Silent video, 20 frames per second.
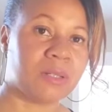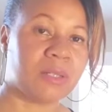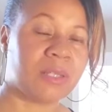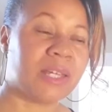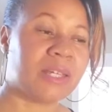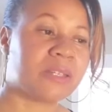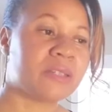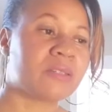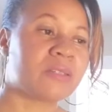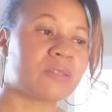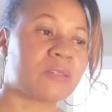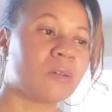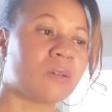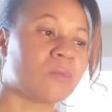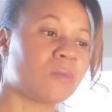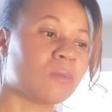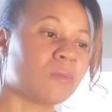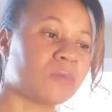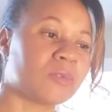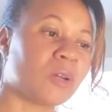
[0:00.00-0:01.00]
Ladies,
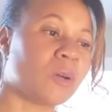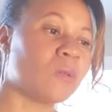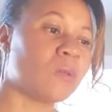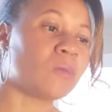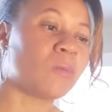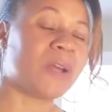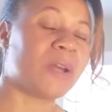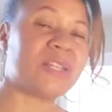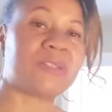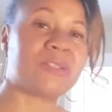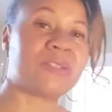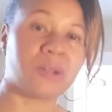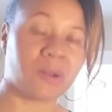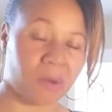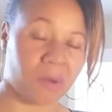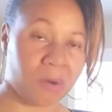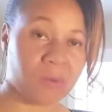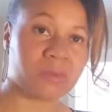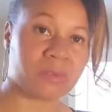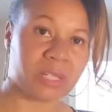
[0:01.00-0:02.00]
don't don't waste
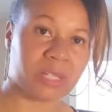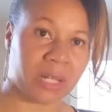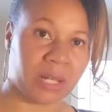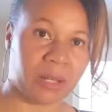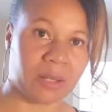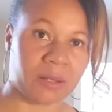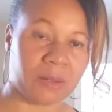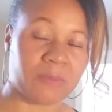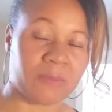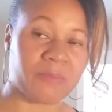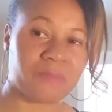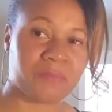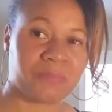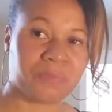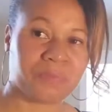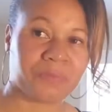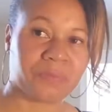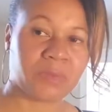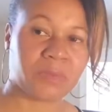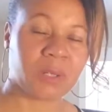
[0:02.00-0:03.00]
your own time
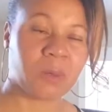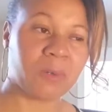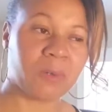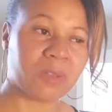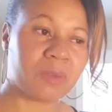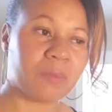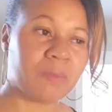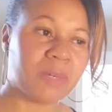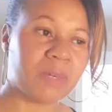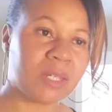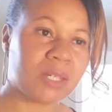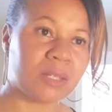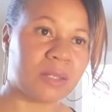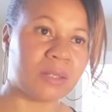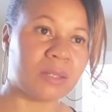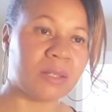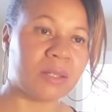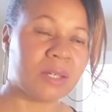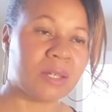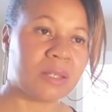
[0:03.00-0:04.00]
with
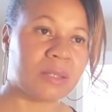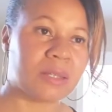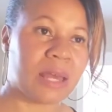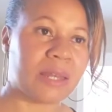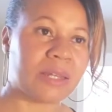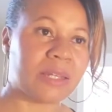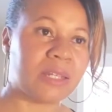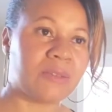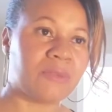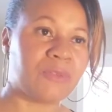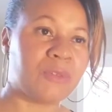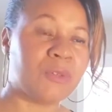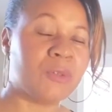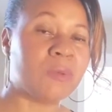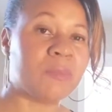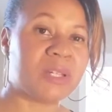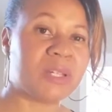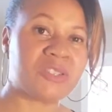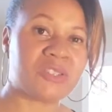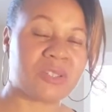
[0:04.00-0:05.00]
men that if
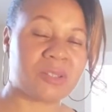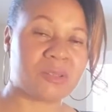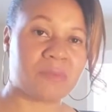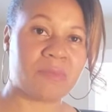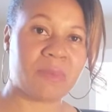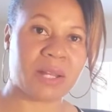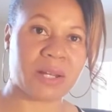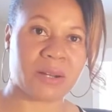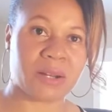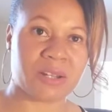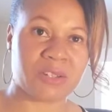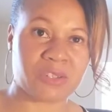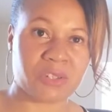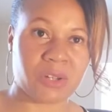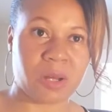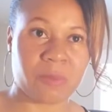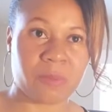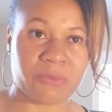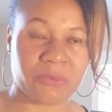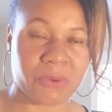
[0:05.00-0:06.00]
you mention marriage
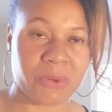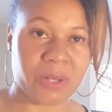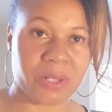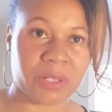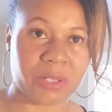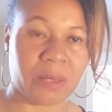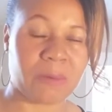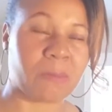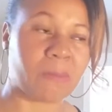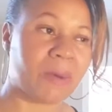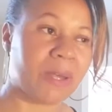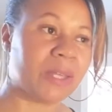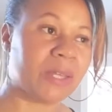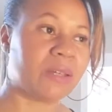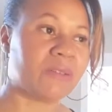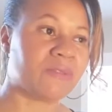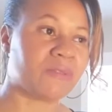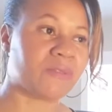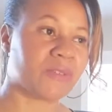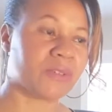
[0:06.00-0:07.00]
up front and
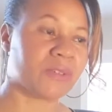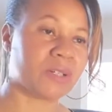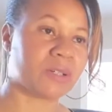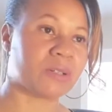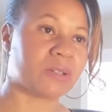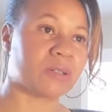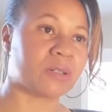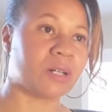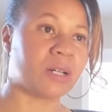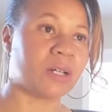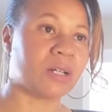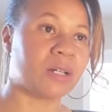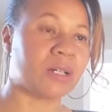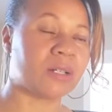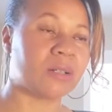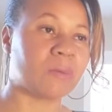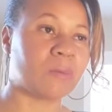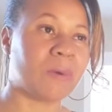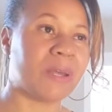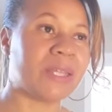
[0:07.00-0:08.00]
waiting for
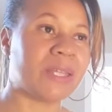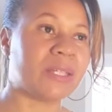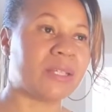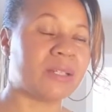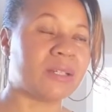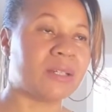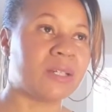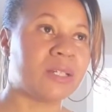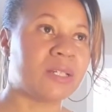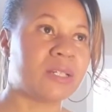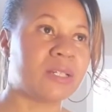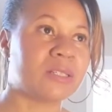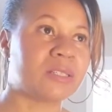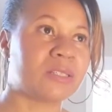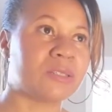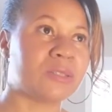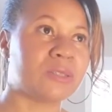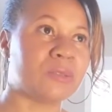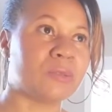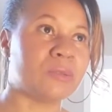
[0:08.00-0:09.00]
uh waiting
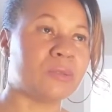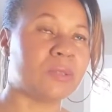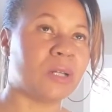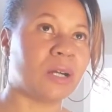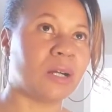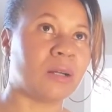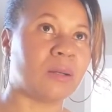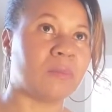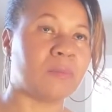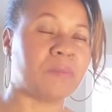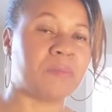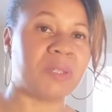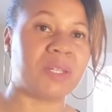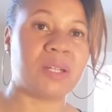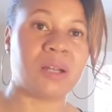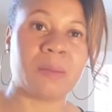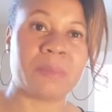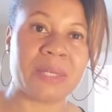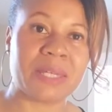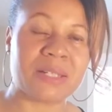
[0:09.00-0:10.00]
to um
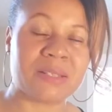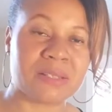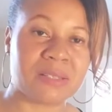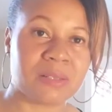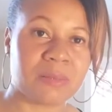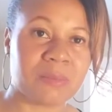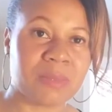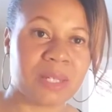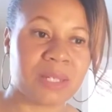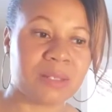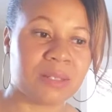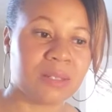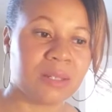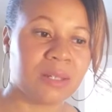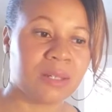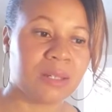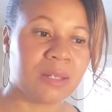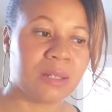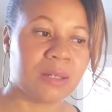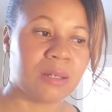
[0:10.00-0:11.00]
become intimate
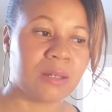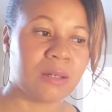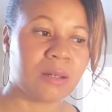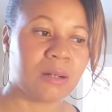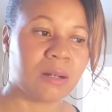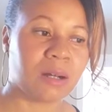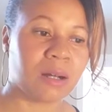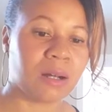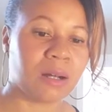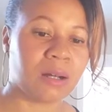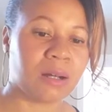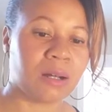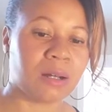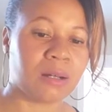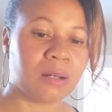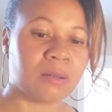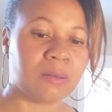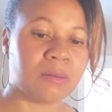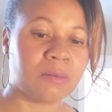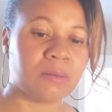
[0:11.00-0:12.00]

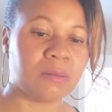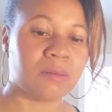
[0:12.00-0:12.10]
uh